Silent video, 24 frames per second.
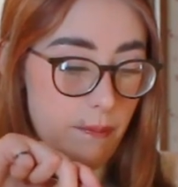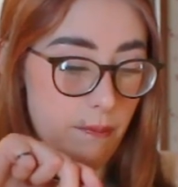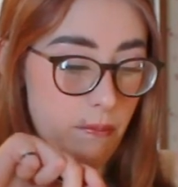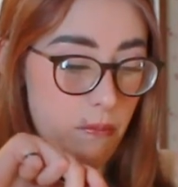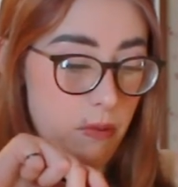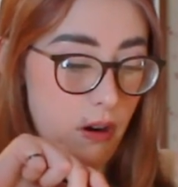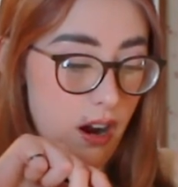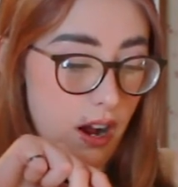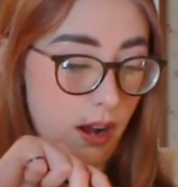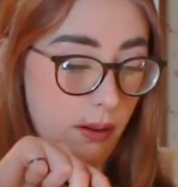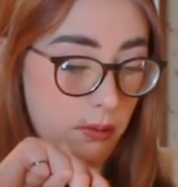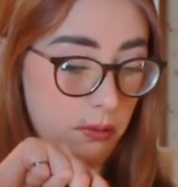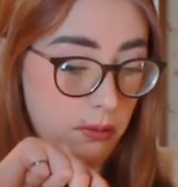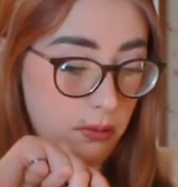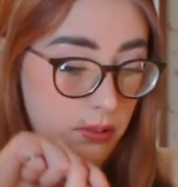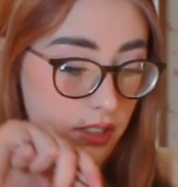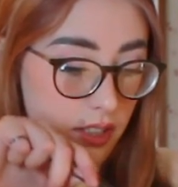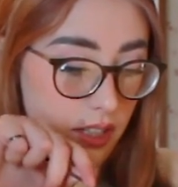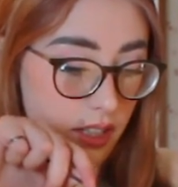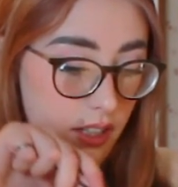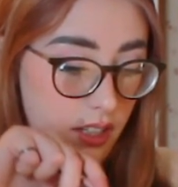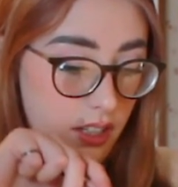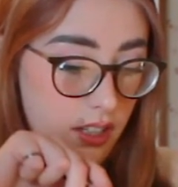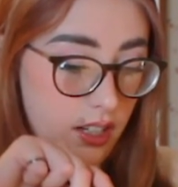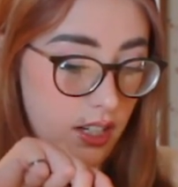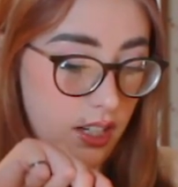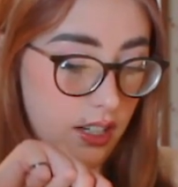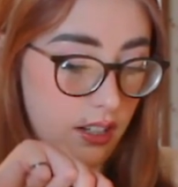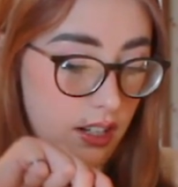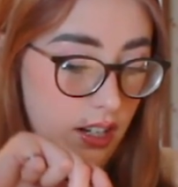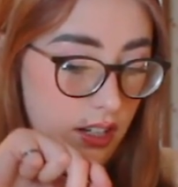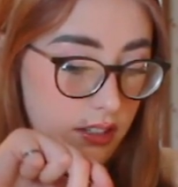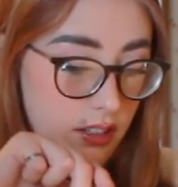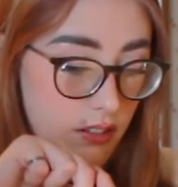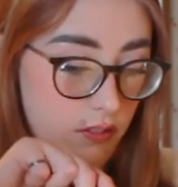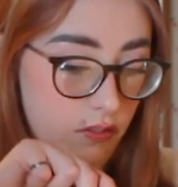Probably, and
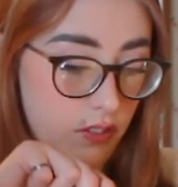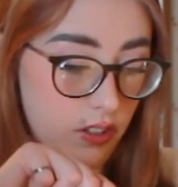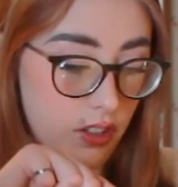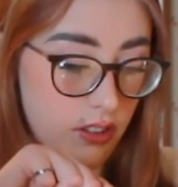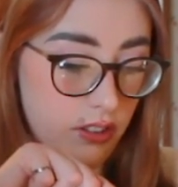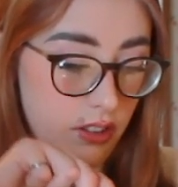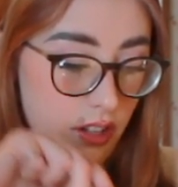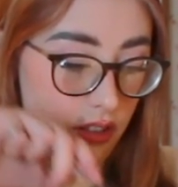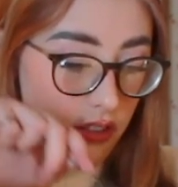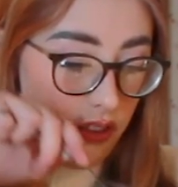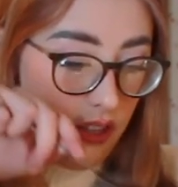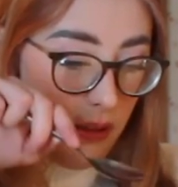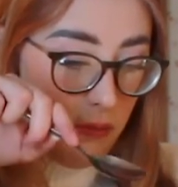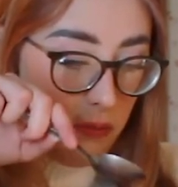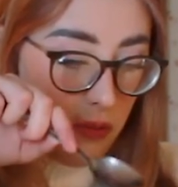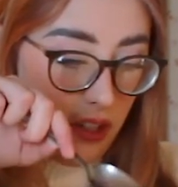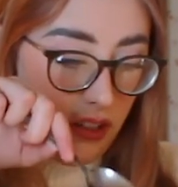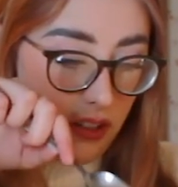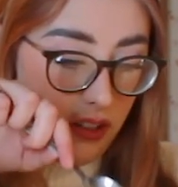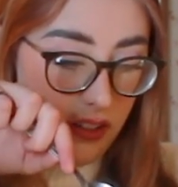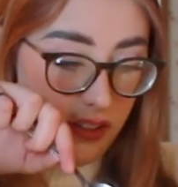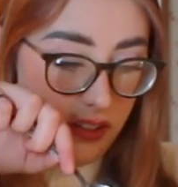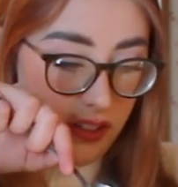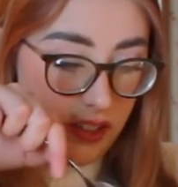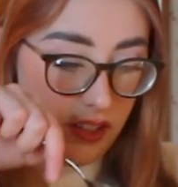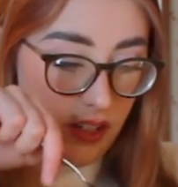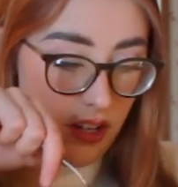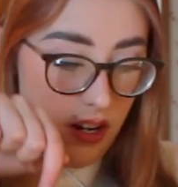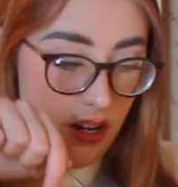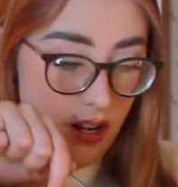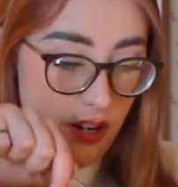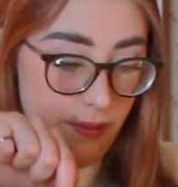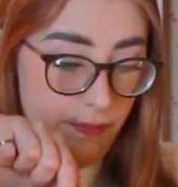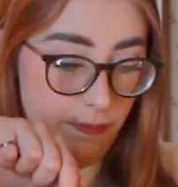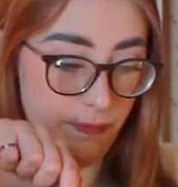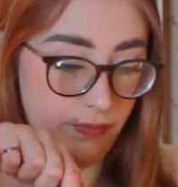I definitely thought that because
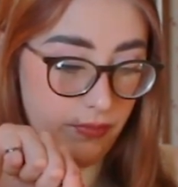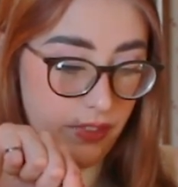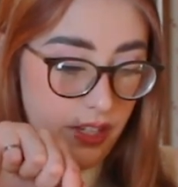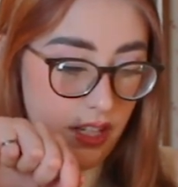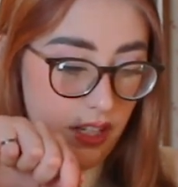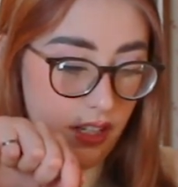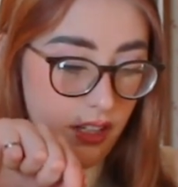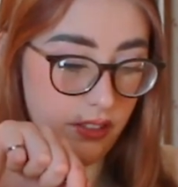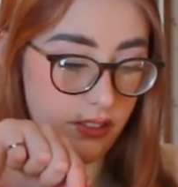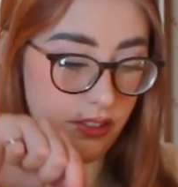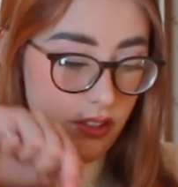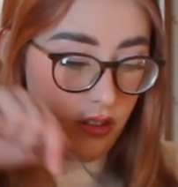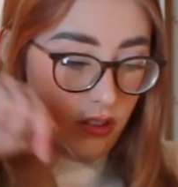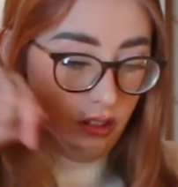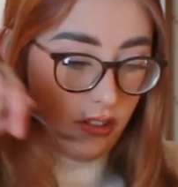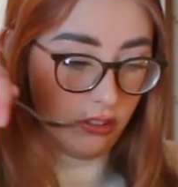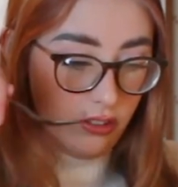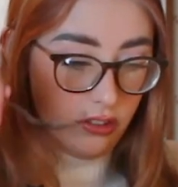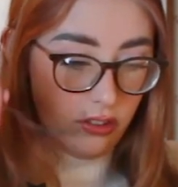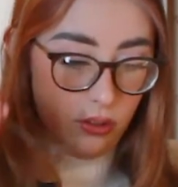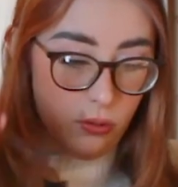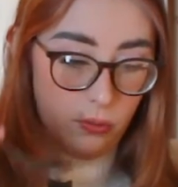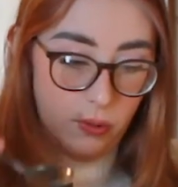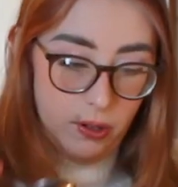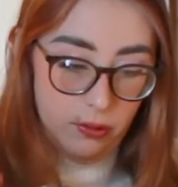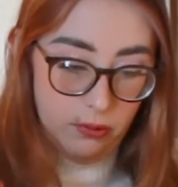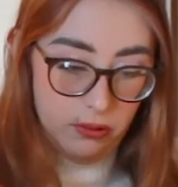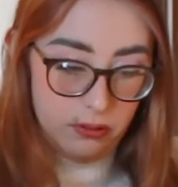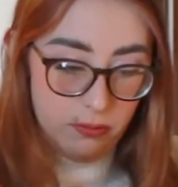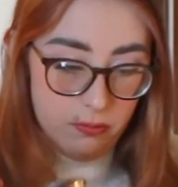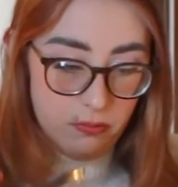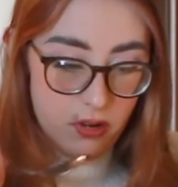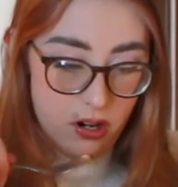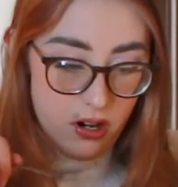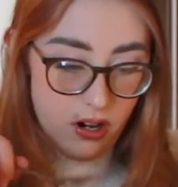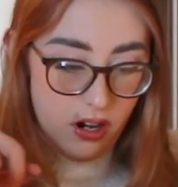he gets along so well with
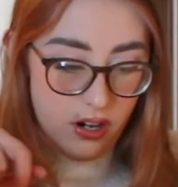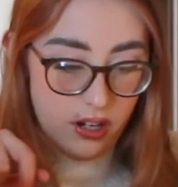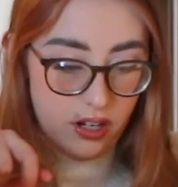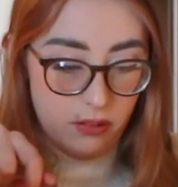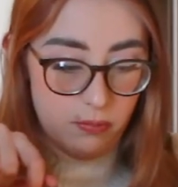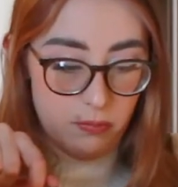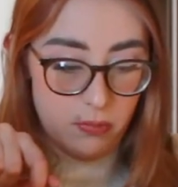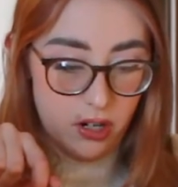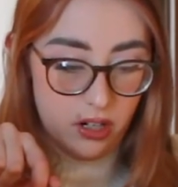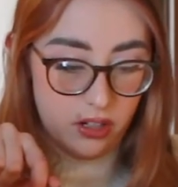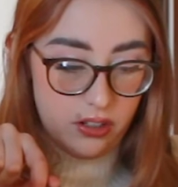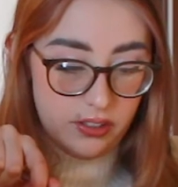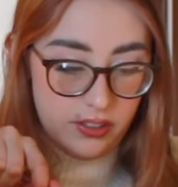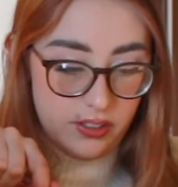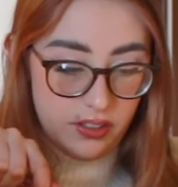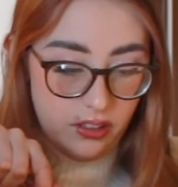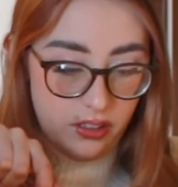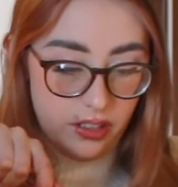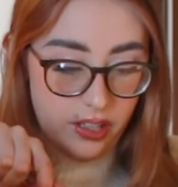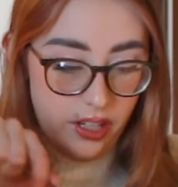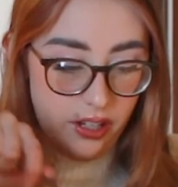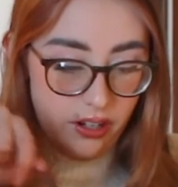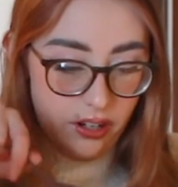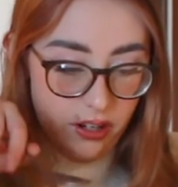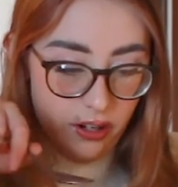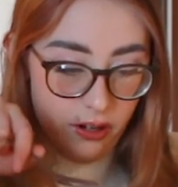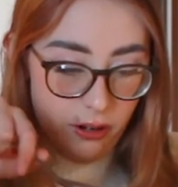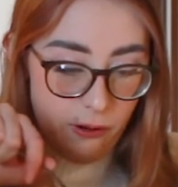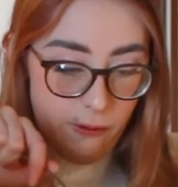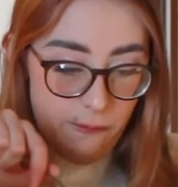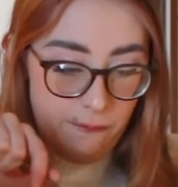Mark. Mark is a Leo,